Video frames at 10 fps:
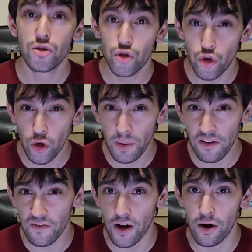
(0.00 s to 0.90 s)
to be
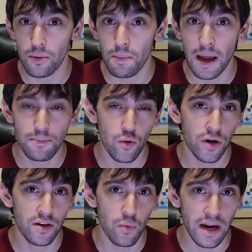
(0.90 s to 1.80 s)
fair, my
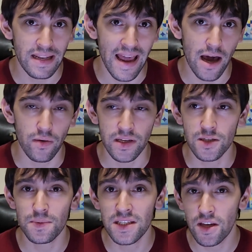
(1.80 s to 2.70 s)
point right now is
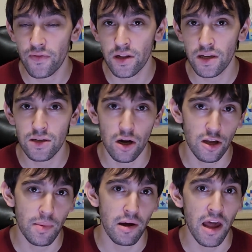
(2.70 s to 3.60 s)
specifically talking about